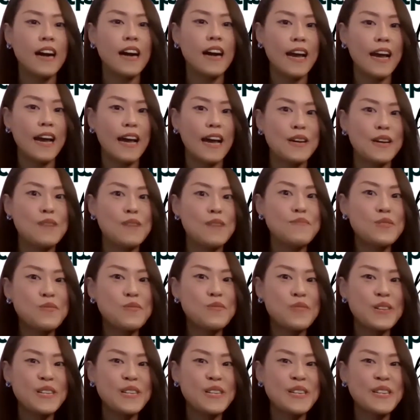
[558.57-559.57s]
I come to
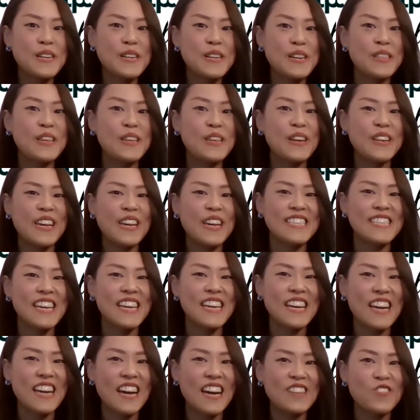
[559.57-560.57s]
work. There are days
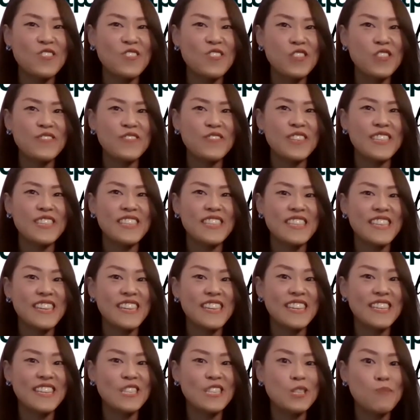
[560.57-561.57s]
I don't even
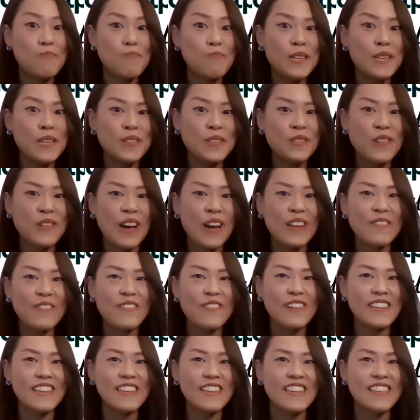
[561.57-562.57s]
speak to
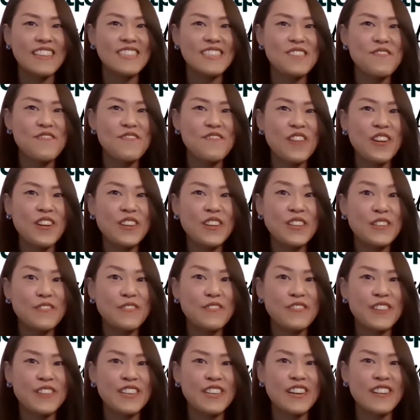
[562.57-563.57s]
anyone. It's a very
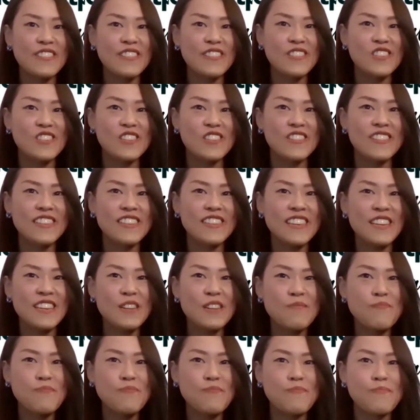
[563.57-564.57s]
different culture.
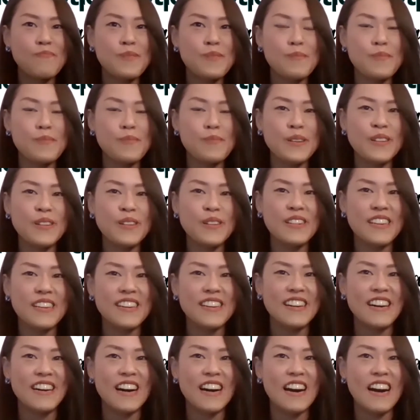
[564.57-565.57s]
People
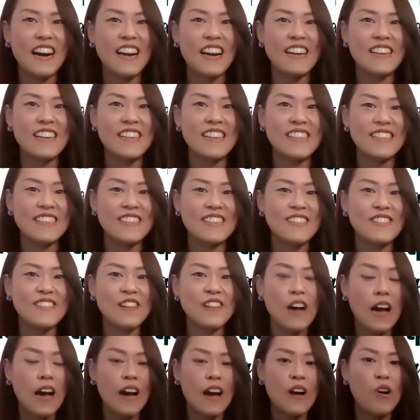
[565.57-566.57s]
are...
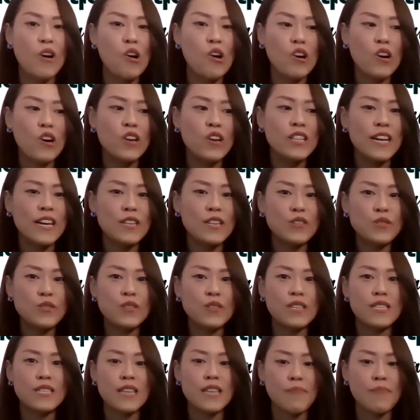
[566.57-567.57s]
All I do
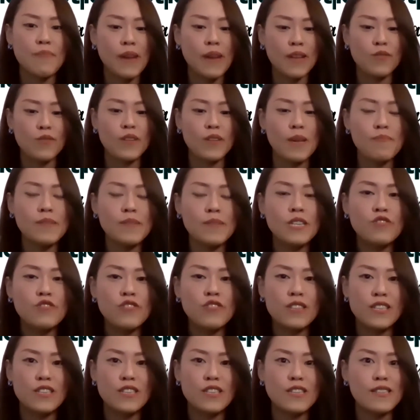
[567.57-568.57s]
is I look at
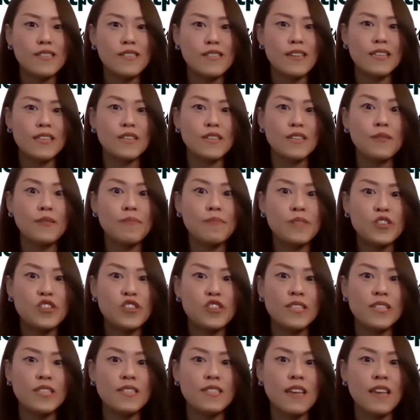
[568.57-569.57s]
petri dishes, I deal with
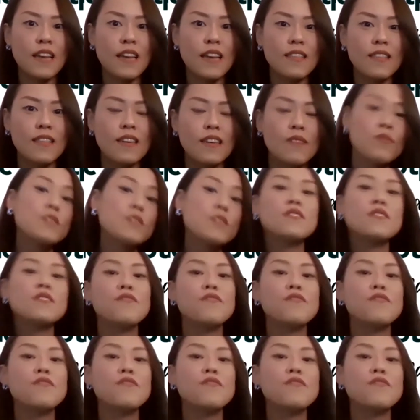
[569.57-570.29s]
machines, and it was